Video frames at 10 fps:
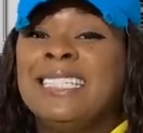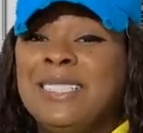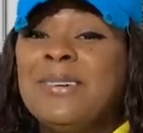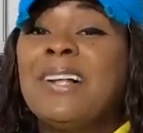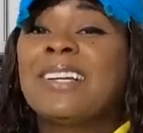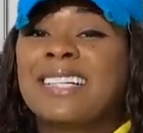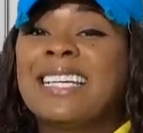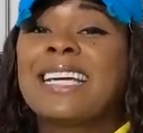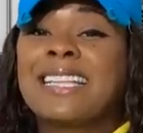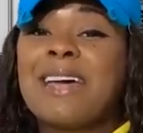You all are
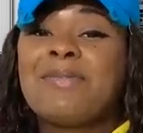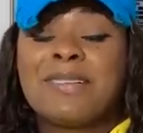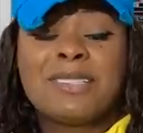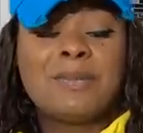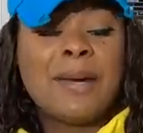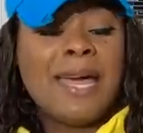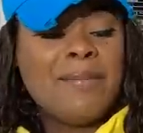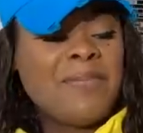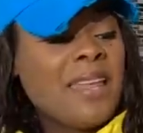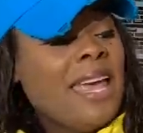gonna get that first bite.
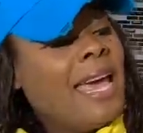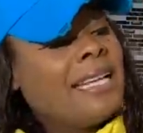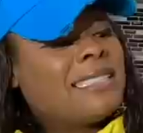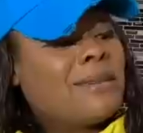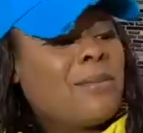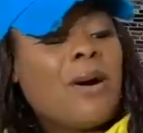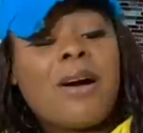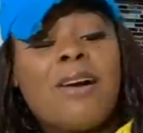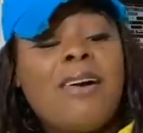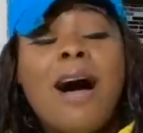And
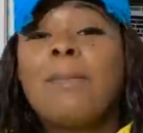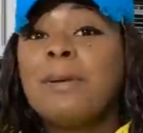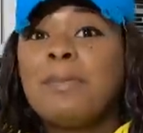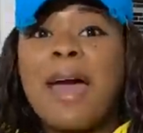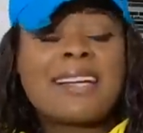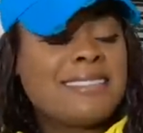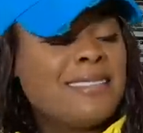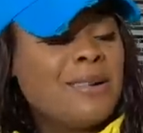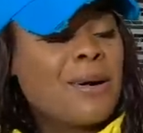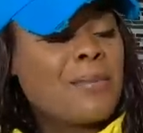tomorrow, I'll be back to
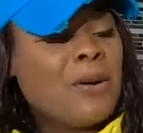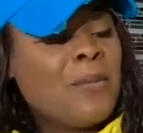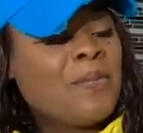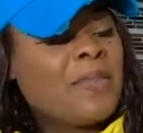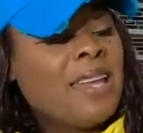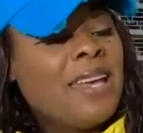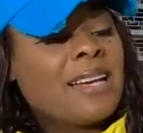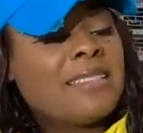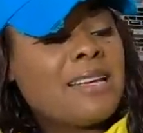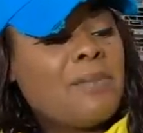normal
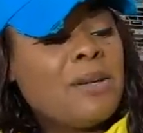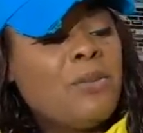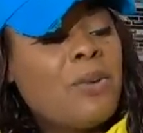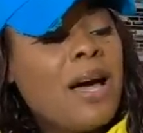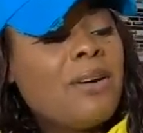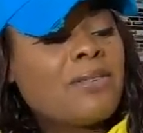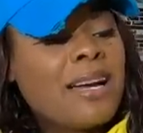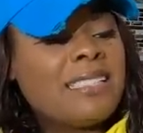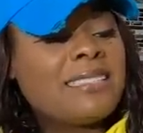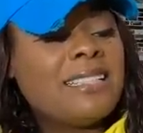because I'll be well
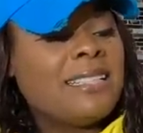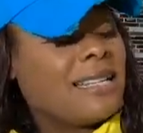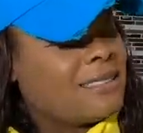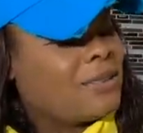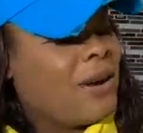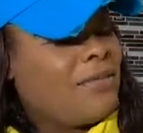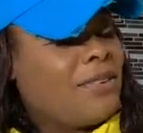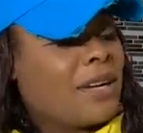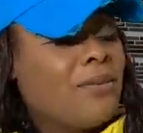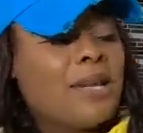rested. So I
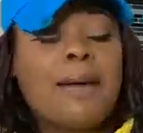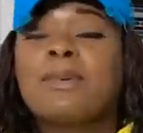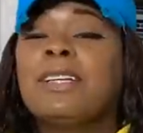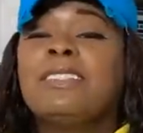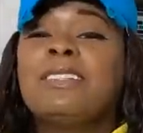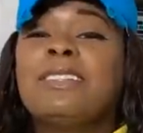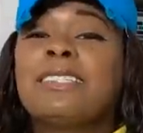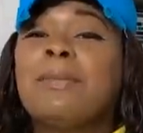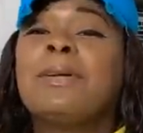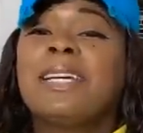figure what I'm gonna do
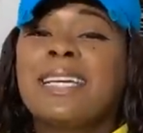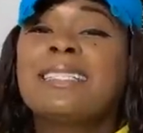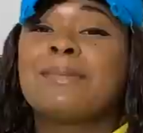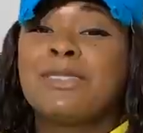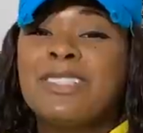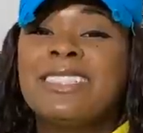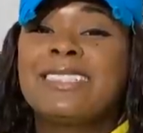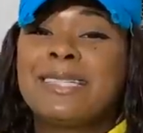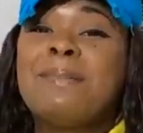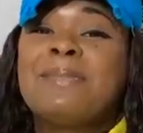is I'm gonna get some good
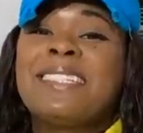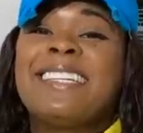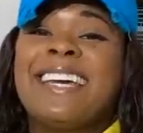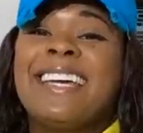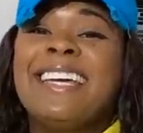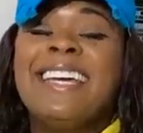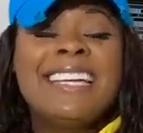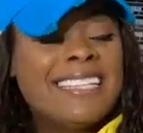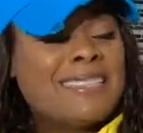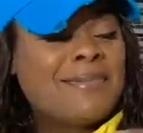sleep tonight.
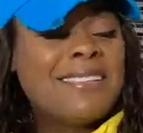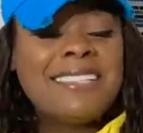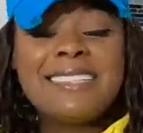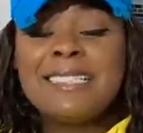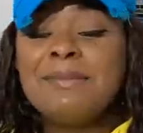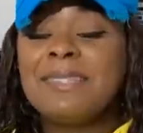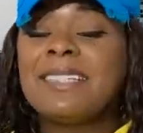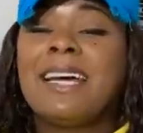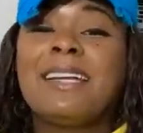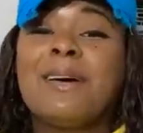Get some good sleep
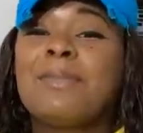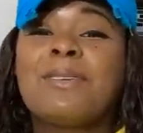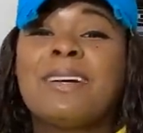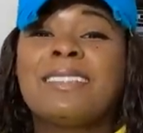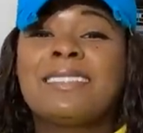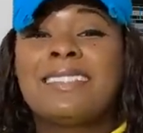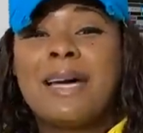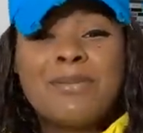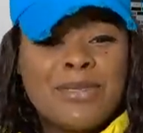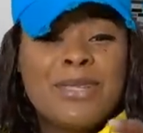tonight and I'll be rested
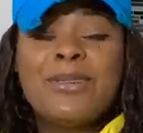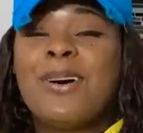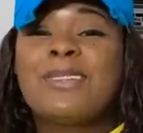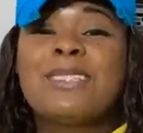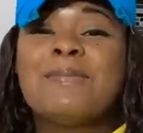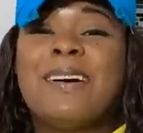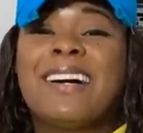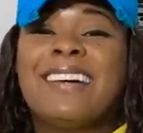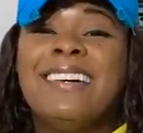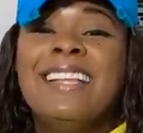up for you all
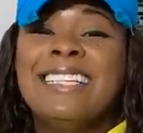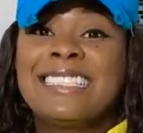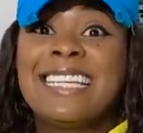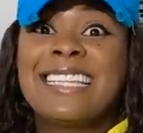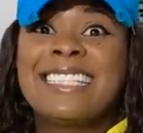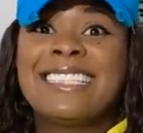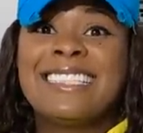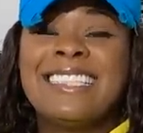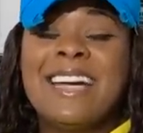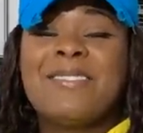tomorrow. Let's get this
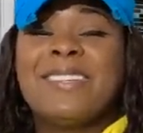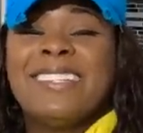in the oven.